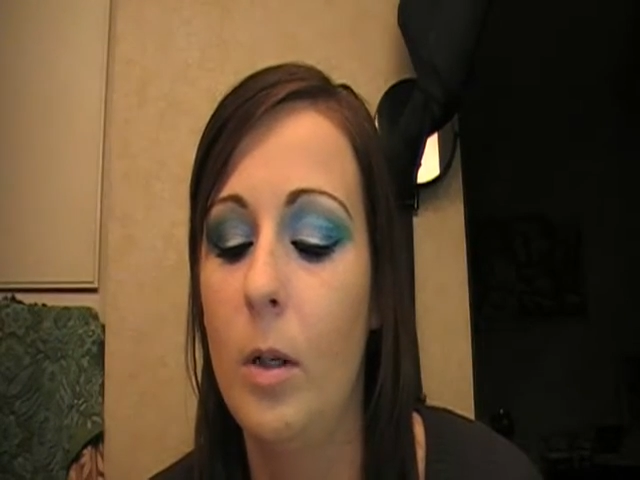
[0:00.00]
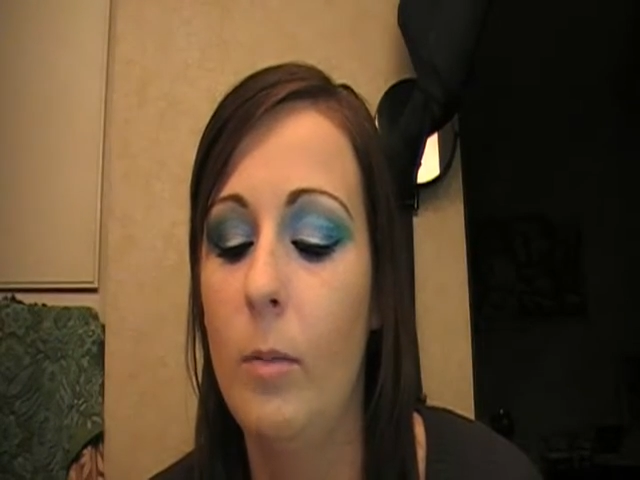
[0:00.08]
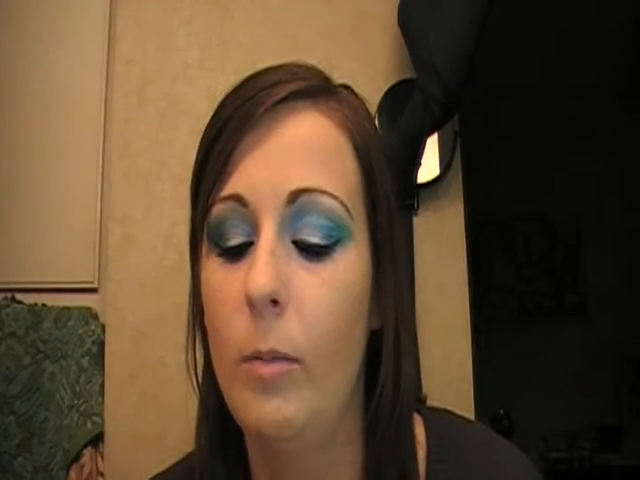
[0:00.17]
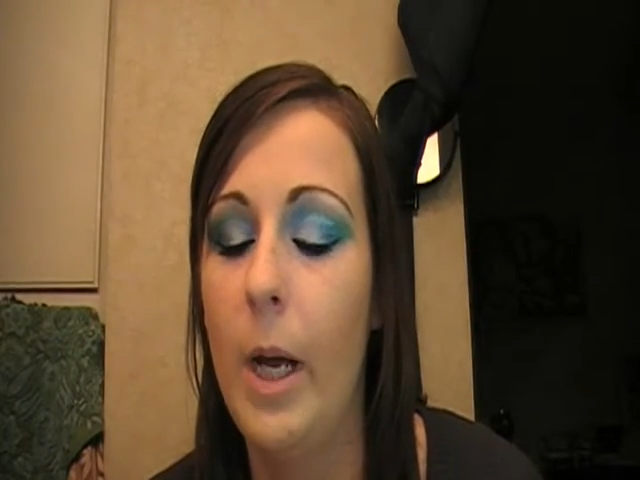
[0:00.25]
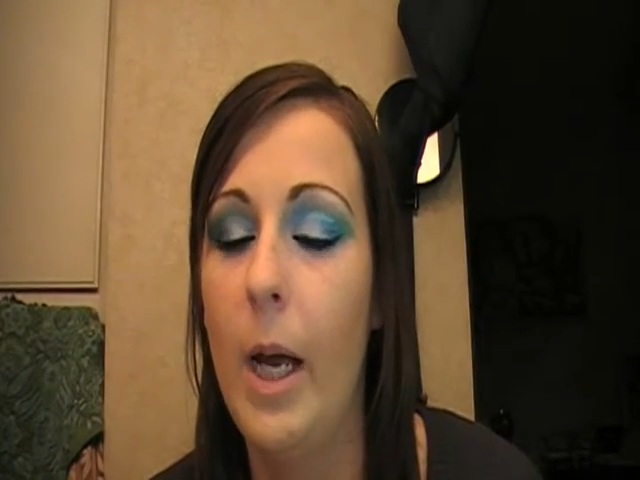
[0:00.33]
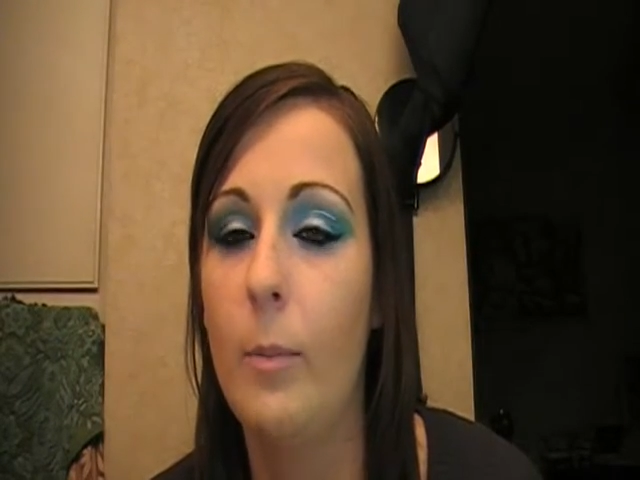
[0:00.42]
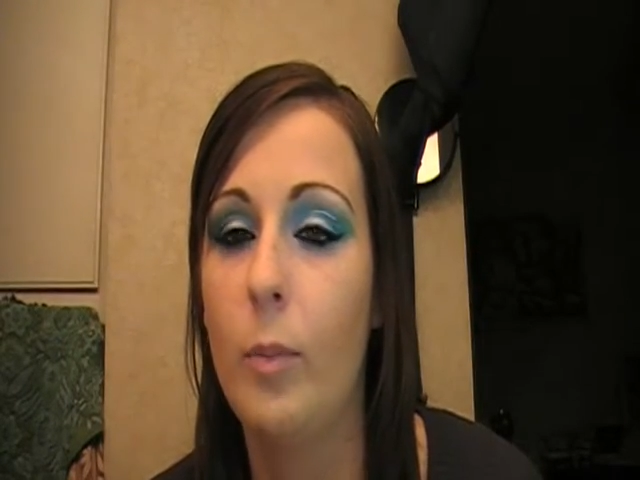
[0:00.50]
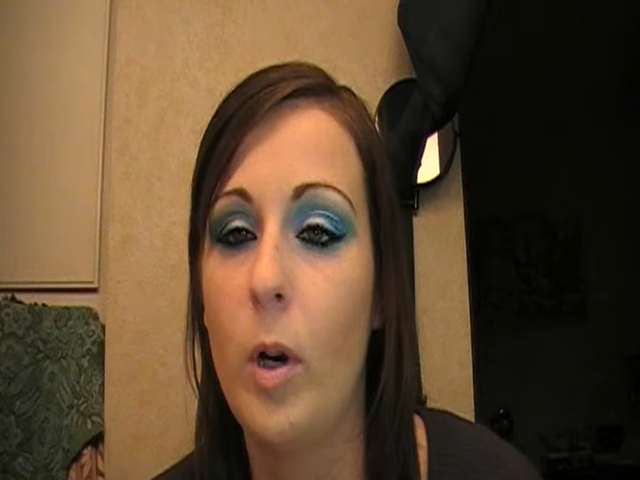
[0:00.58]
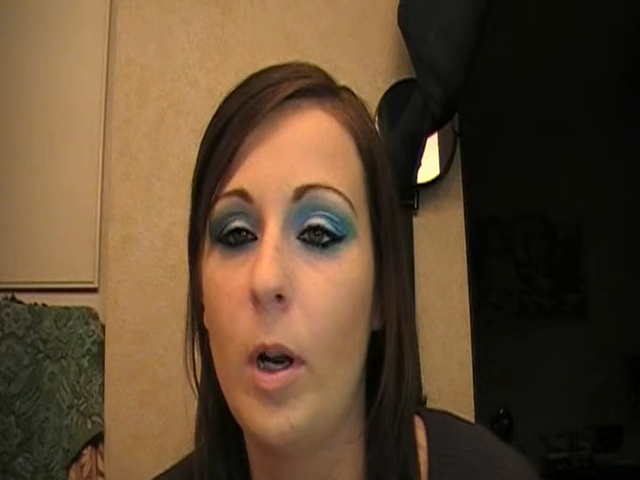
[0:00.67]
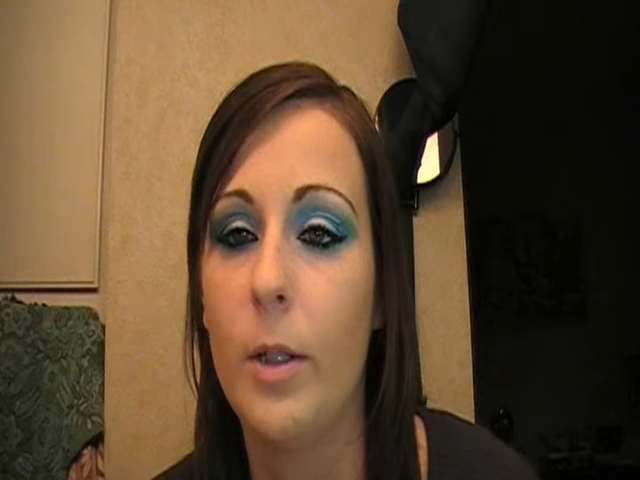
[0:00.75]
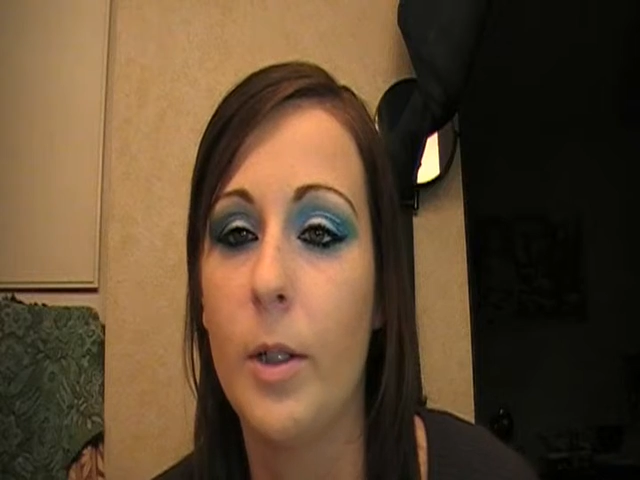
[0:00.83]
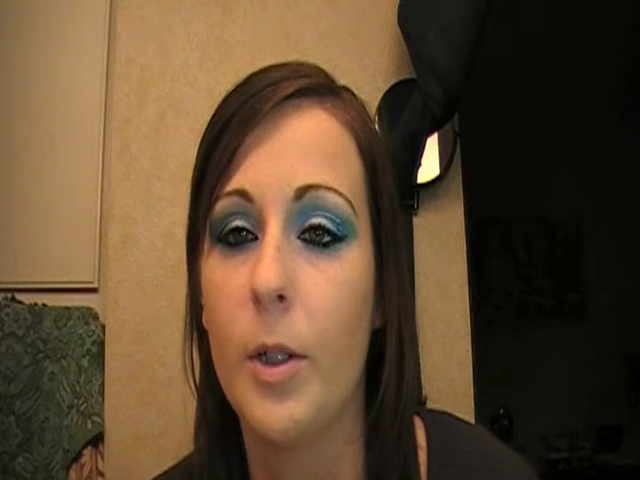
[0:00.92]
Matte
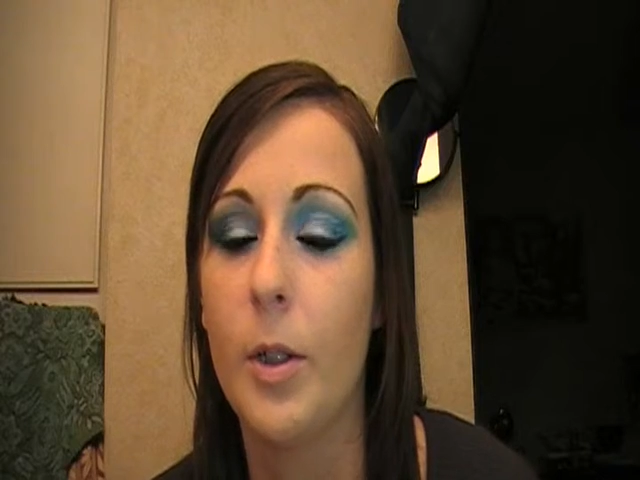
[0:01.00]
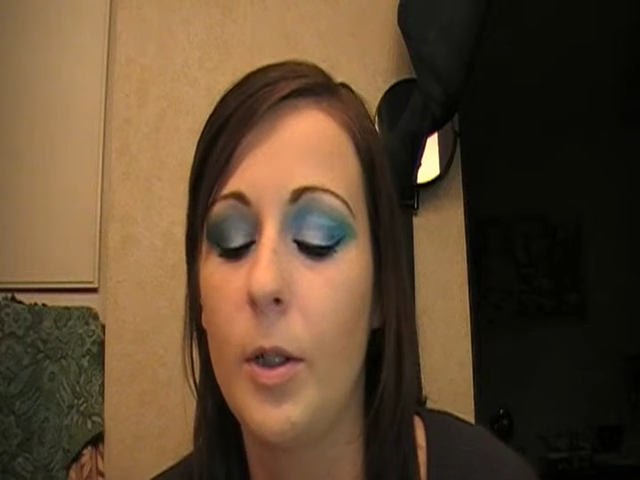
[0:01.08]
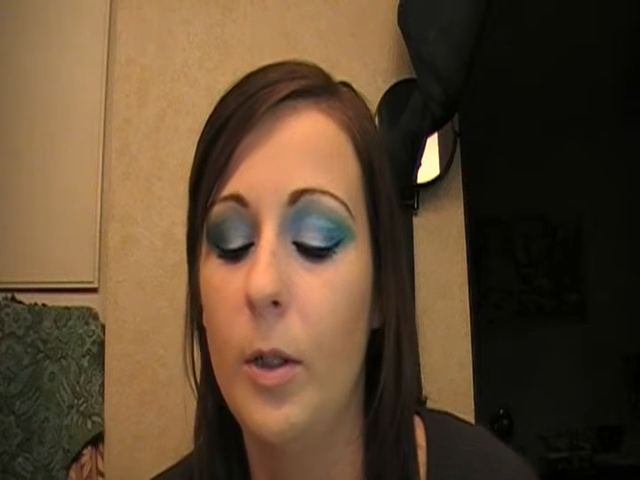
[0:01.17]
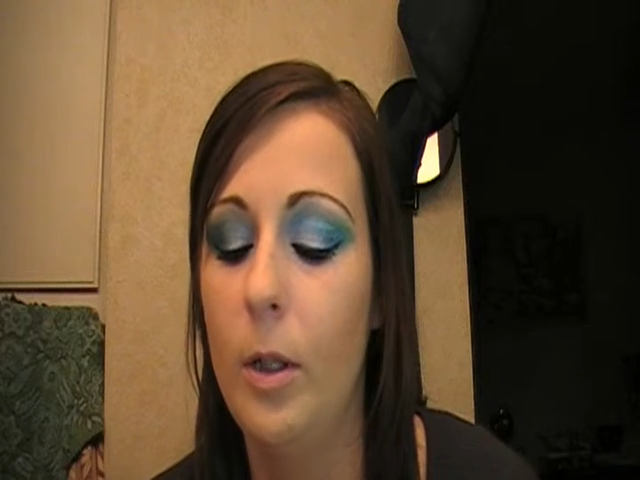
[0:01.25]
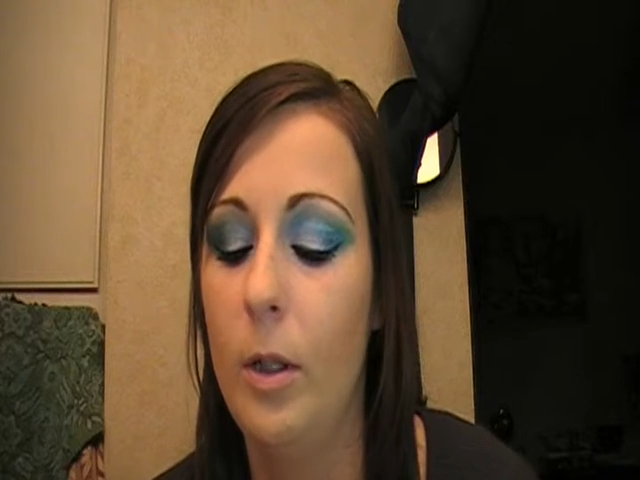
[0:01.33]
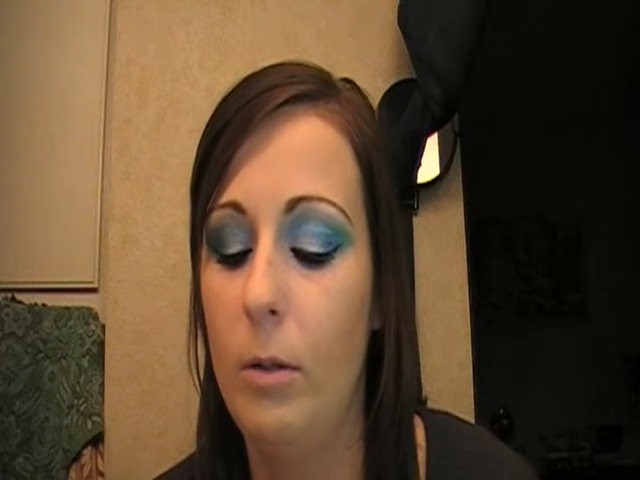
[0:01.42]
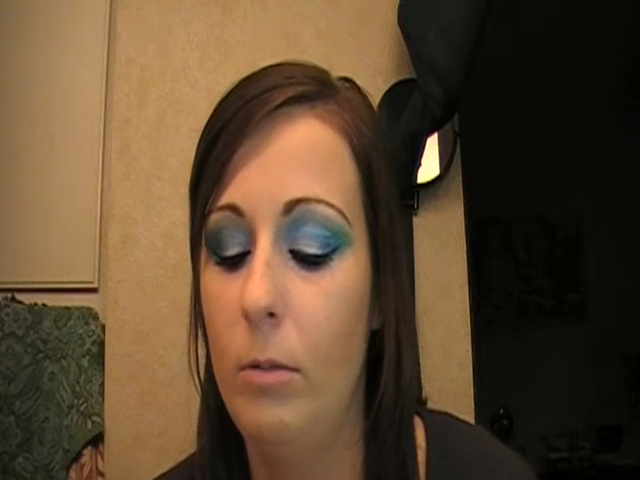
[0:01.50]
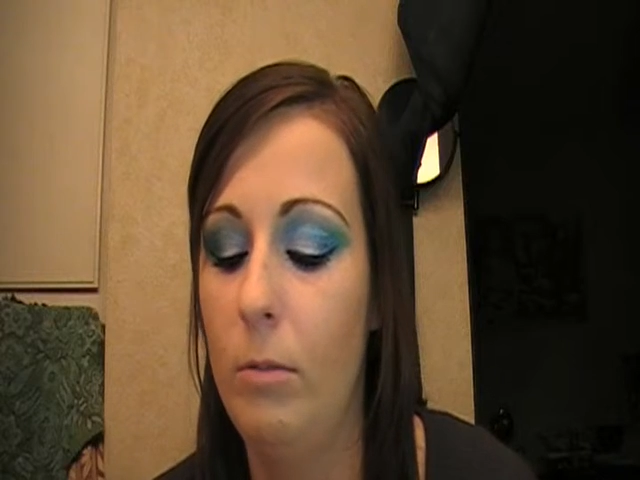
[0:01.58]
Bronzer,